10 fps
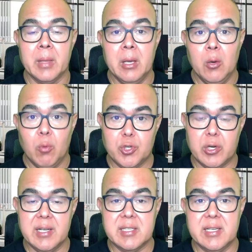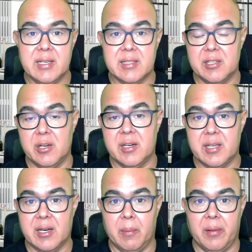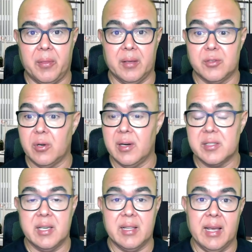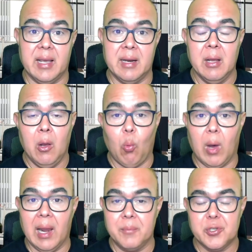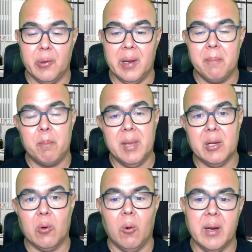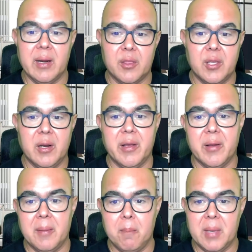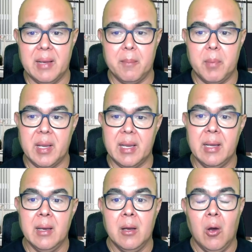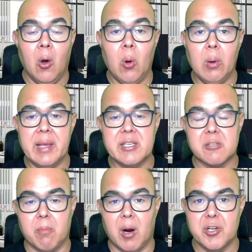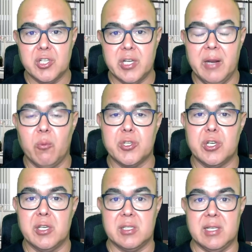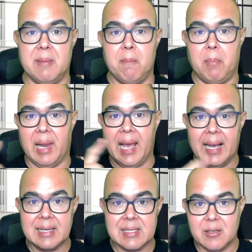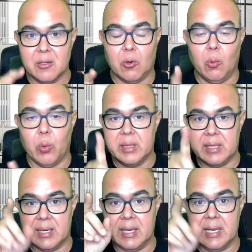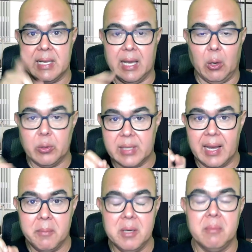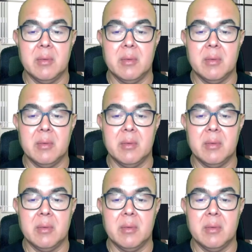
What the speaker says: what you're gonna see is that you're gonna see a couple of things. You're gonna see that while I'm showing Bitcoin, Ethereum, and BNB, only Smart Chain, which is the black circle with the yellow diamond,